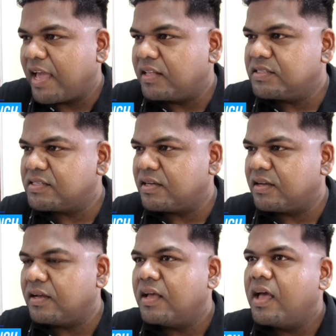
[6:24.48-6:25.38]

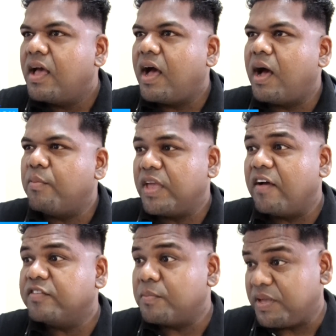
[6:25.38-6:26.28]
cancer. We
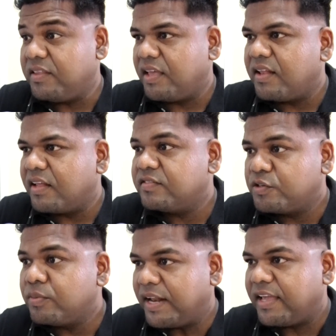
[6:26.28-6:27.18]
have some BTL, that's
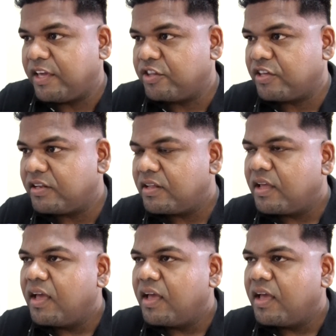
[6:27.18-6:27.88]
tubal ligation.